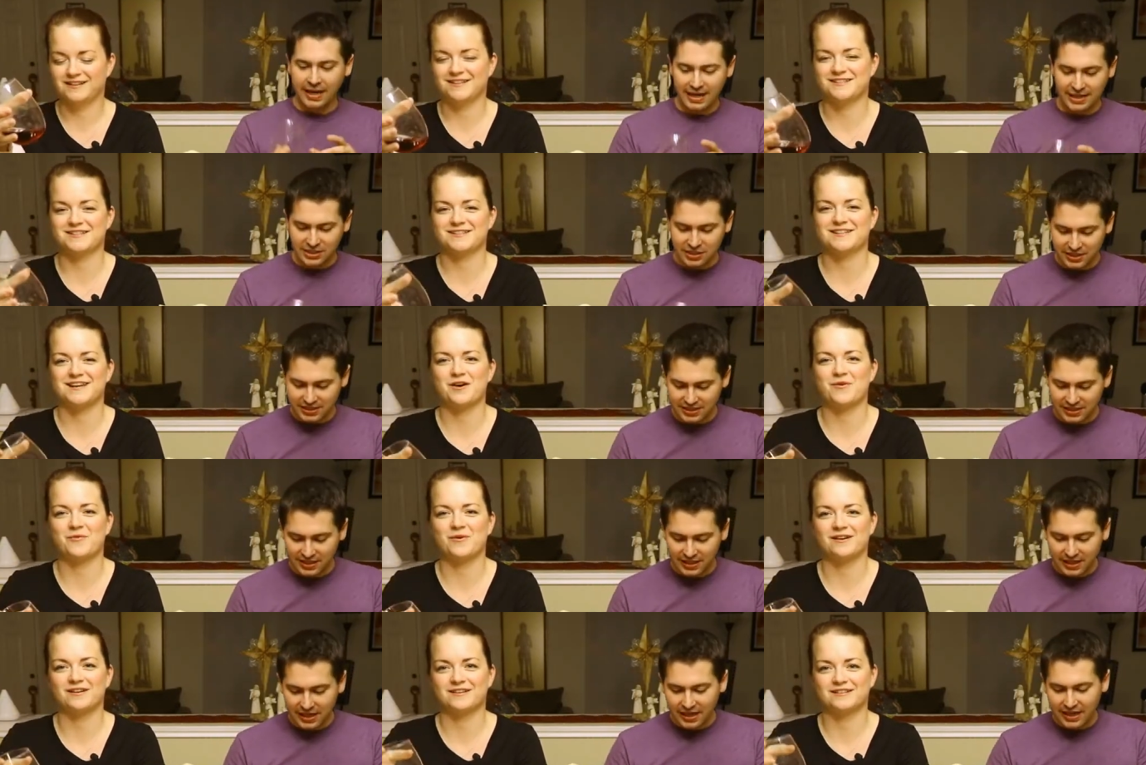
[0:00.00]
Speaker 1: I it's just
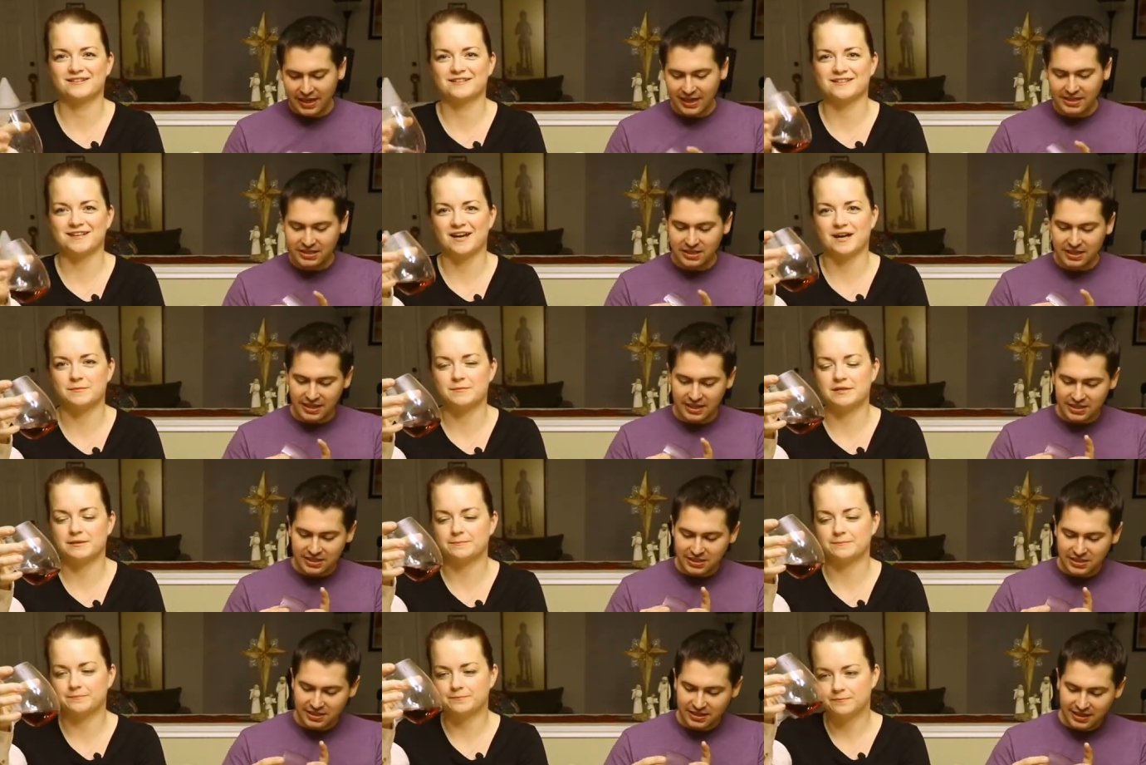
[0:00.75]
it's
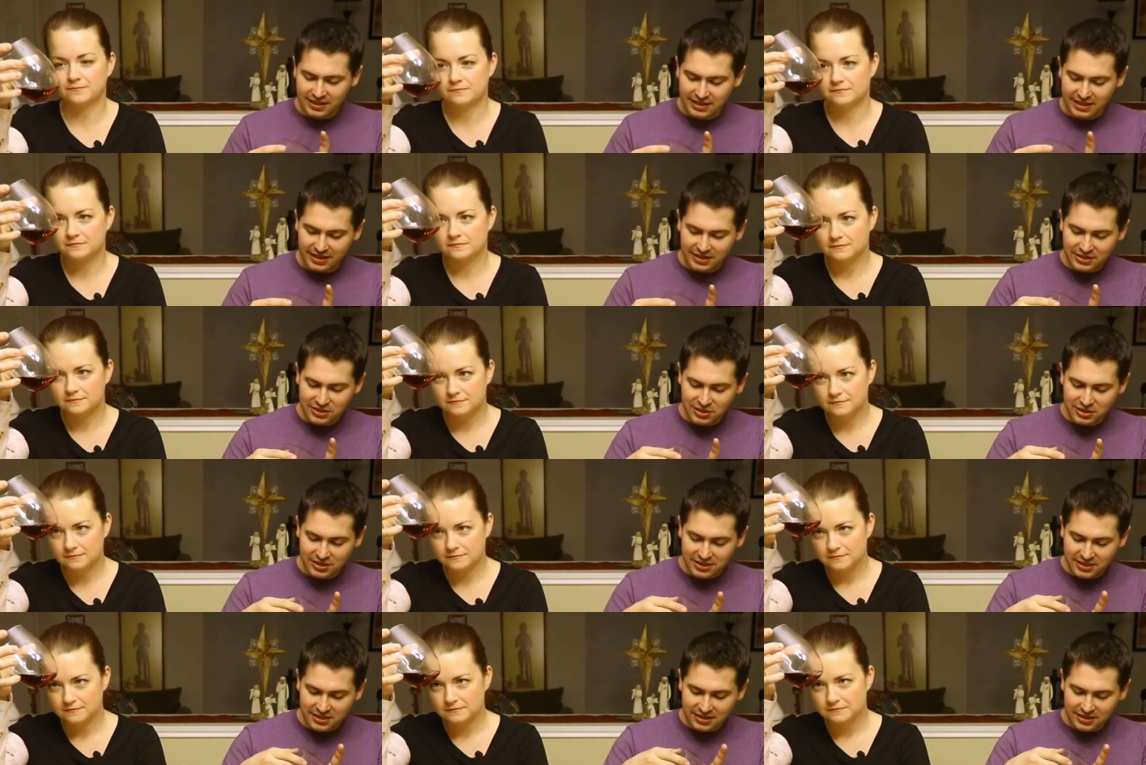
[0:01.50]
it's, it's
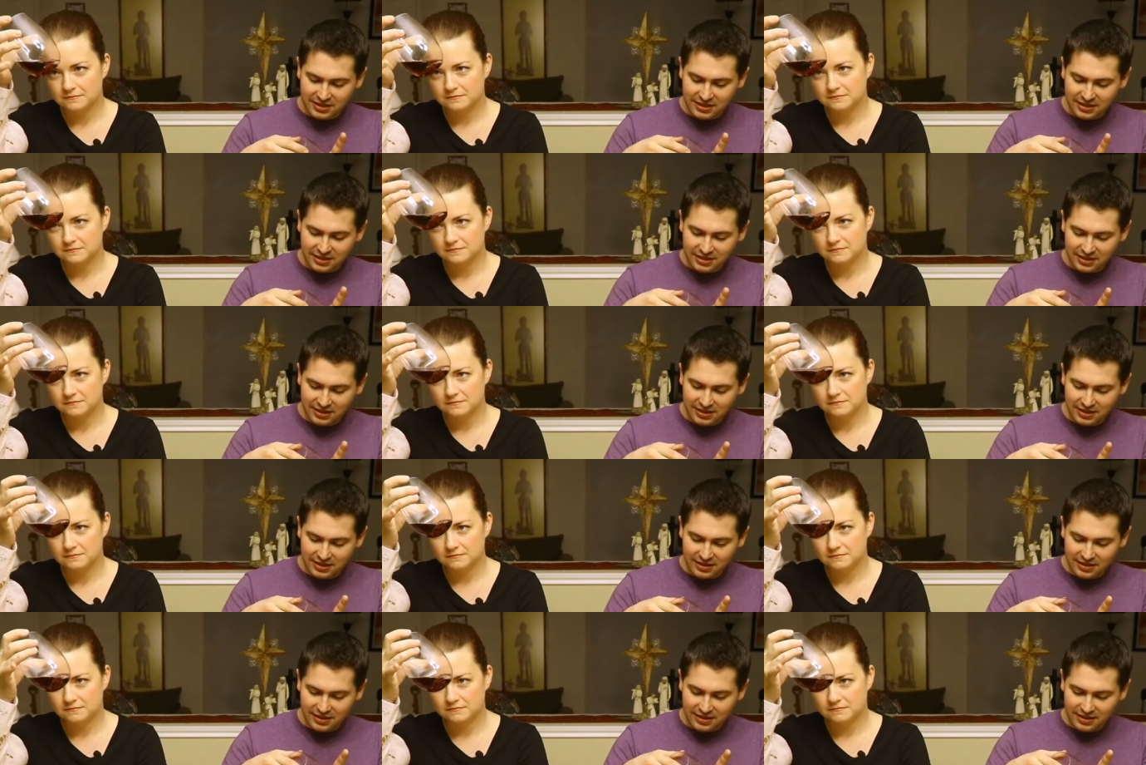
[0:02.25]
just
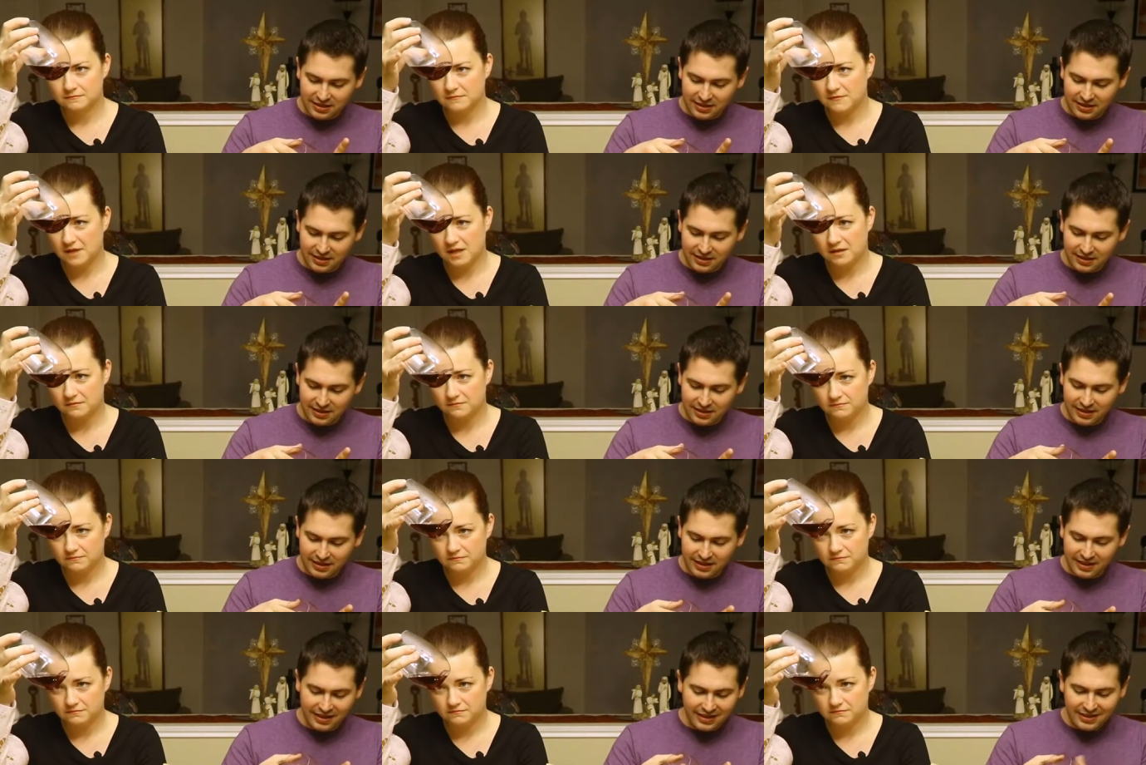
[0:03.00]

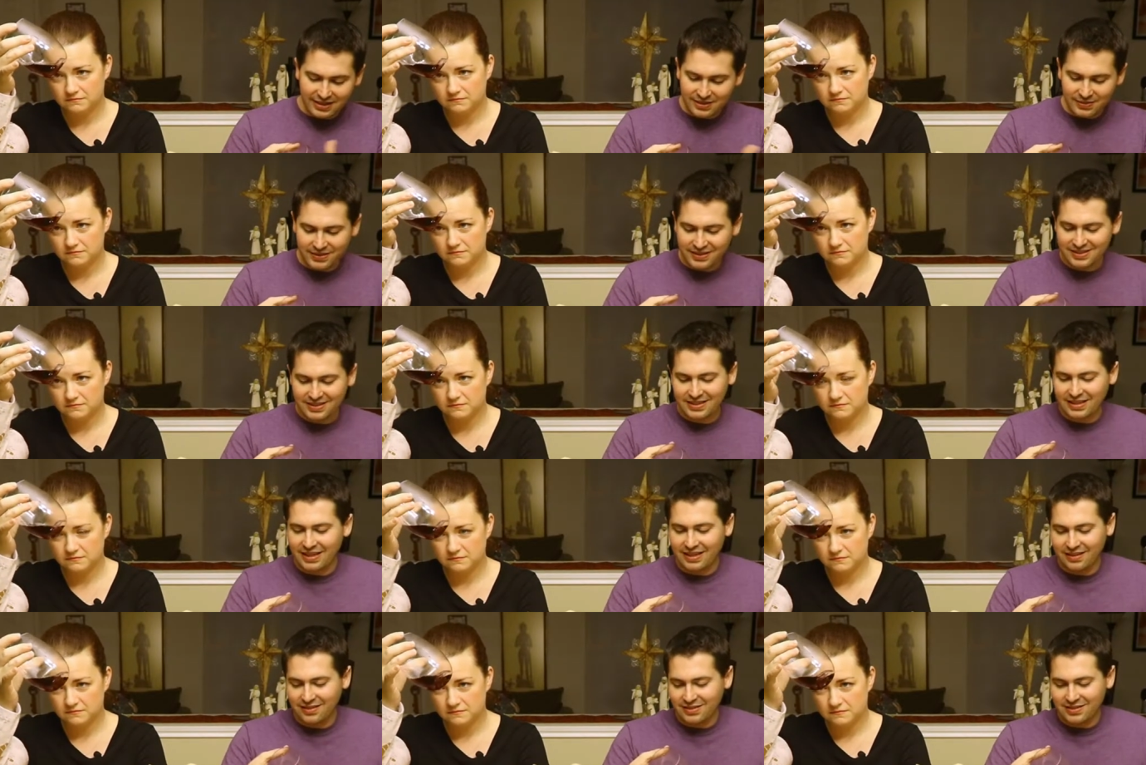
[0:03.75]
eh. it,
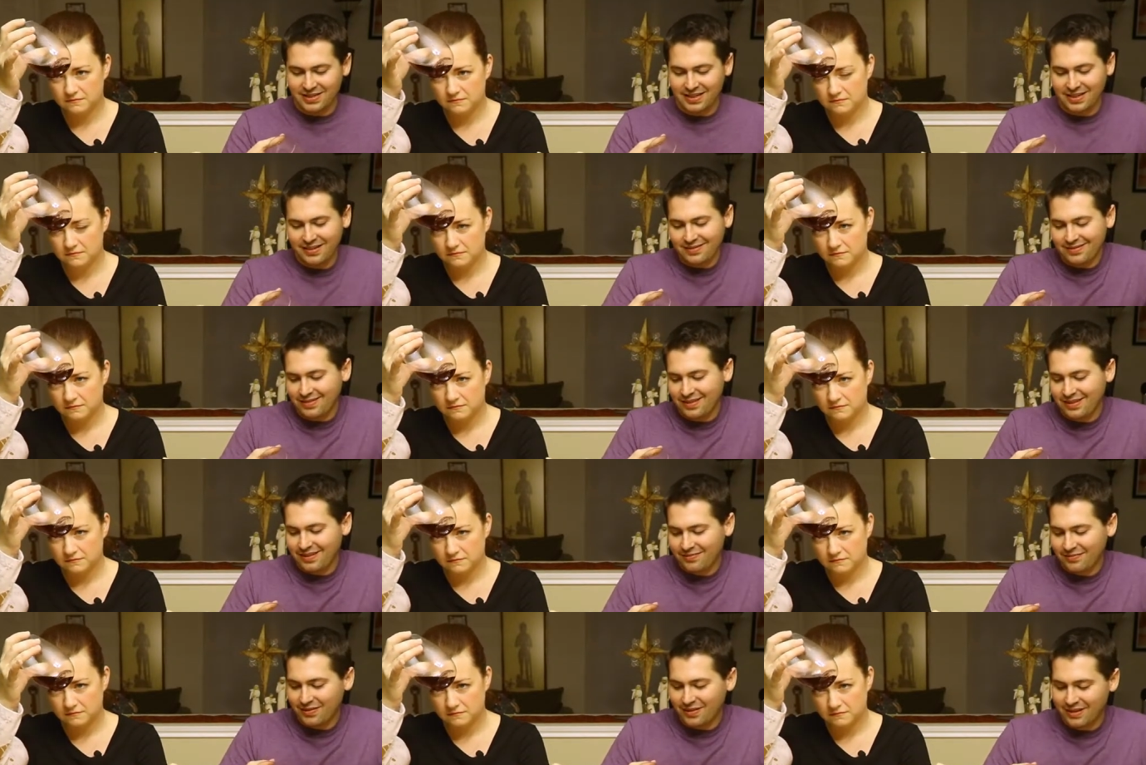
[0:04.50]
it, looks like a,
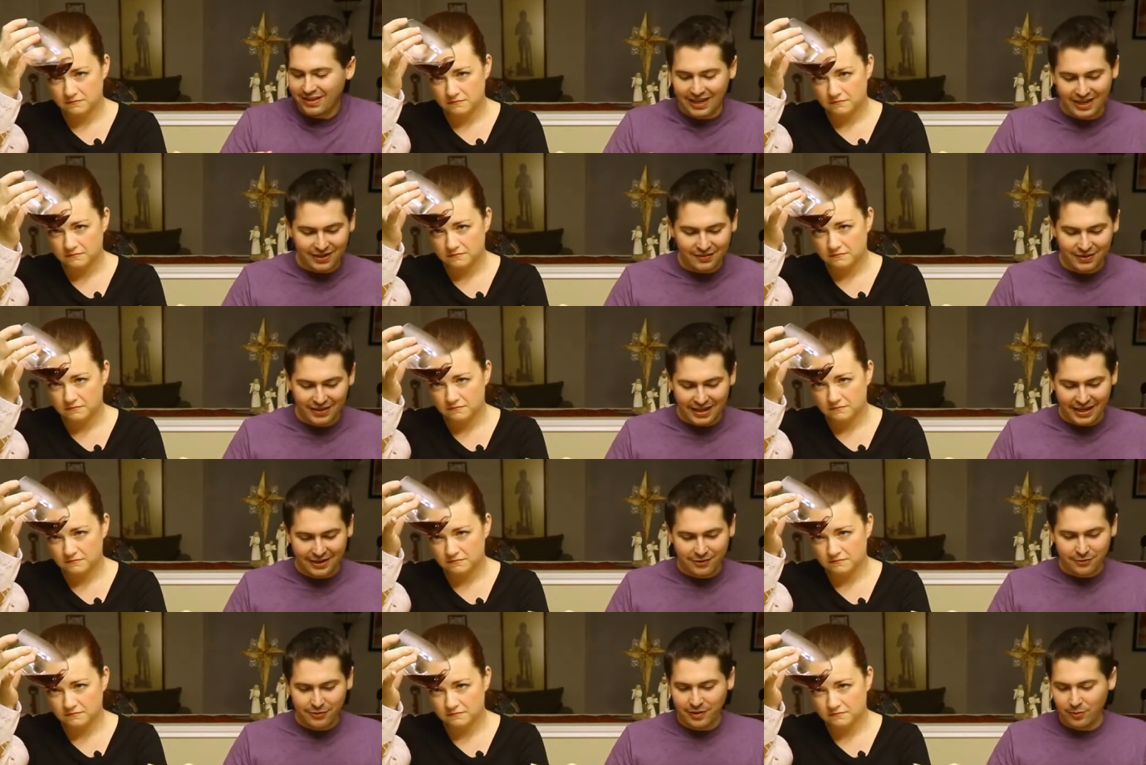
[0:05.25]
a, kind of a
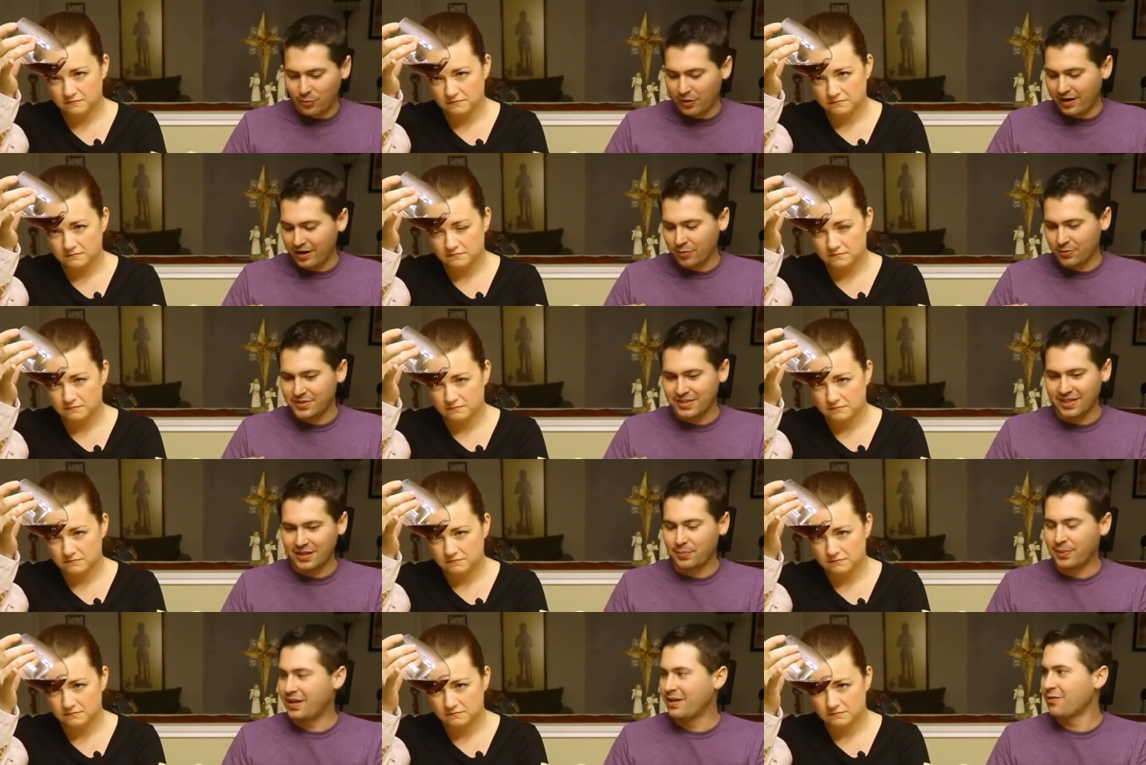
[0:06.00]
lighter red wine, almost
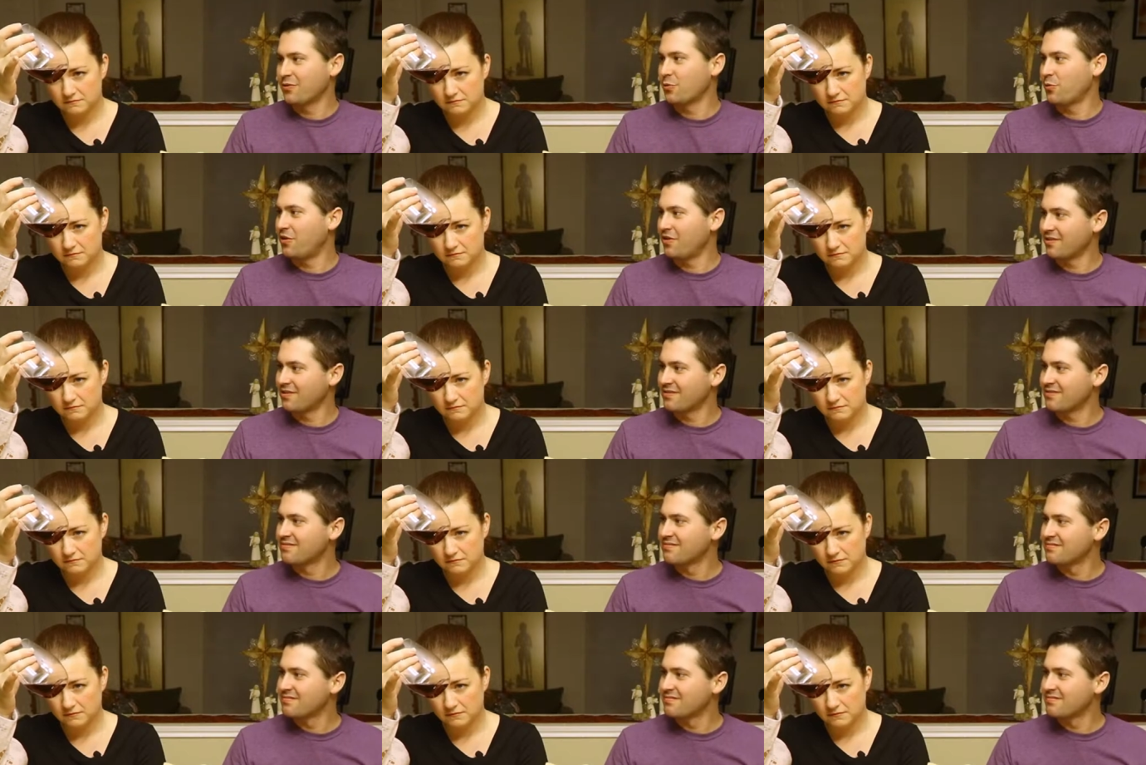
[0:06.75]
like a Pinot Noir.